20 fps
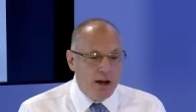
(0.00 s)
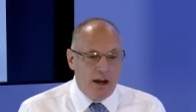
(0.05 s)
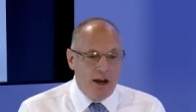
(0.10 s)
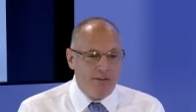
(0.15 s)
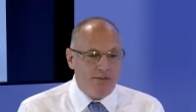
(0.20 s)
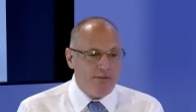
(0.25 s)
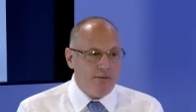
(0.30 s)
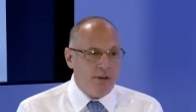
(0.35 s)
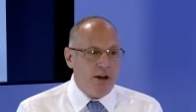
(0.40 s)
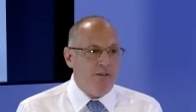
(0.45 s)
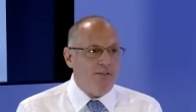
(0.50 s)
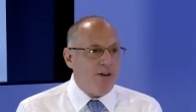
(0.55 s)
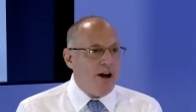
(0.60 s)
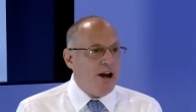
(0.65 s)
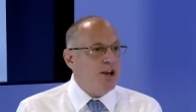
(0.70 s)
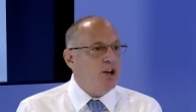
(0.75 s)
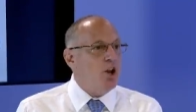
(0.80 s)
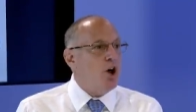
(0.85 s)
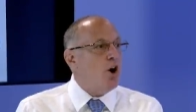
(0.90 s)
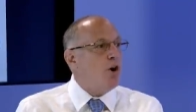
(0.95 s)
If if
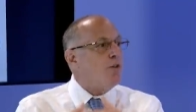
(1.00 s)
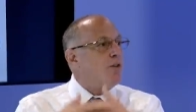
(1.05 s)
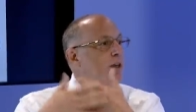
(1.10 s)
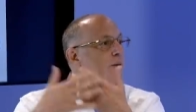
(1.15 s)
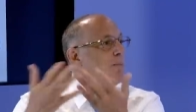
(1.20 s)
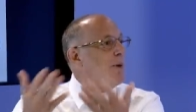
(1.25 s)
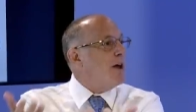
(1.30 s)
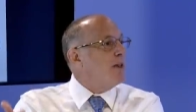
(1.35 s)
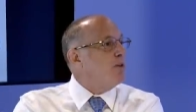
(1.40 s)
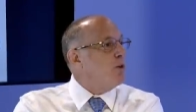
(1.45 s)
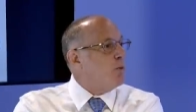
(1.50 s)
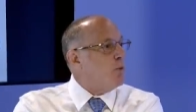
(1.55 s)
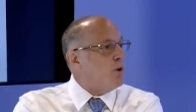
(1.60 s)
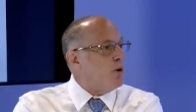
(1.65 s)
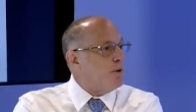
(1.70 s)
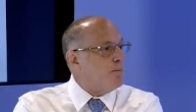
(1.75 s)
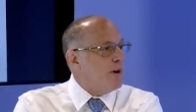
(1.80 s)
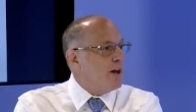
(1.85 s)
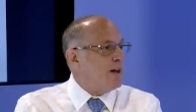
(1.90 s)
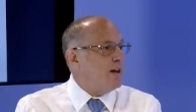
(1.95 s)
I know right. that my, the
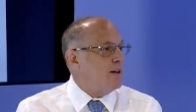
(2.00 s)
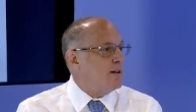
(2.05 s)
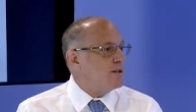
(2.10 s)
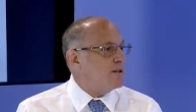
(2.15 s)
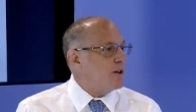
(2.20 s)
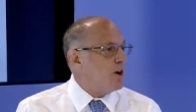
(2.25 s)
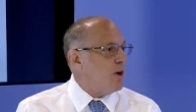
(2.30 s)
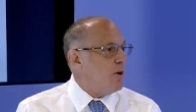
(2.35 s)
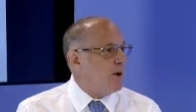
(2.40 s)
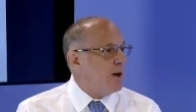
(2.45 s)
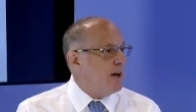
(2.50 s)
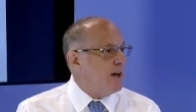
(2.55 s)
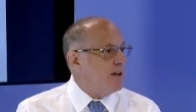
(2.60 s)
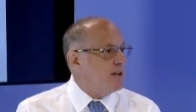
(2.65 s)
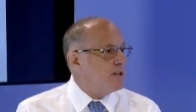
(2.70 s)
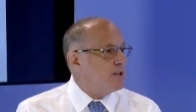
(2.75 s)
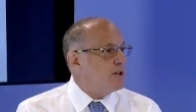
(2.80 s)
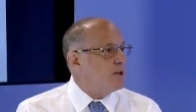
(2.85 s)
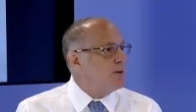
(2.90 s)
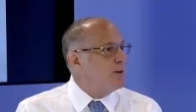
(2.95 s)
world my kids are going
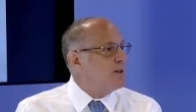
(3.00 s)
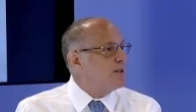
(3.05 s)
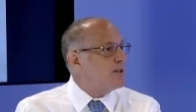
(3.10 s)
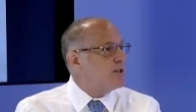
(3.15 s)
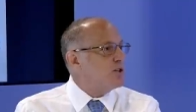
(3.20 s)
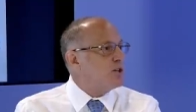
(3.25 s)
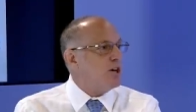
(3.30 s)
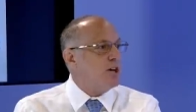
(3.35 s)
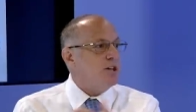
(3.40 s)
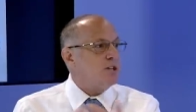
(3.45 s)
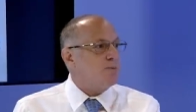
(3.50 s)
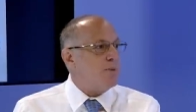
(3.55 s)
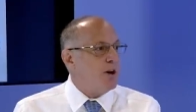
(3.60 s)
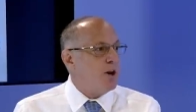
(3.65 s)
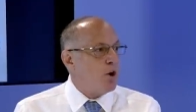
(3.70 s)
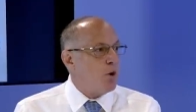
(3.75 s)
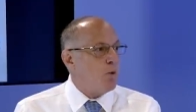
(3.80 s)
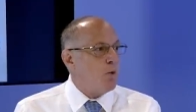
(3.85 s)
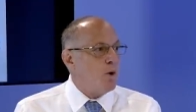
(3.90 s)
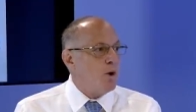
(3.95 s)
into is a change
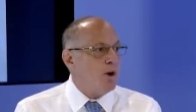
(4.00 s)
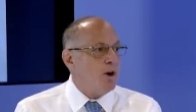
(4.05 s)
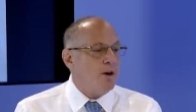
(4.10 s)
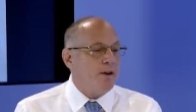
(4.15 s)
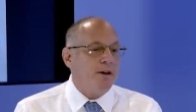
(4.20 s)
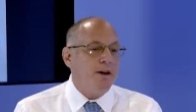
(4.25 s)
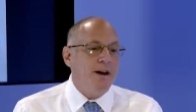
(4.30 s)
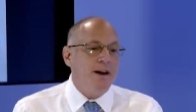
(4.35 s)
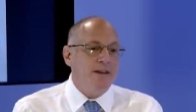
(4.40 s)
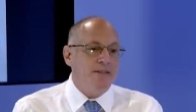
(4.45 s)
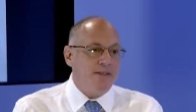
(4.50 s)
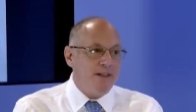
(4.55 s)
maker world,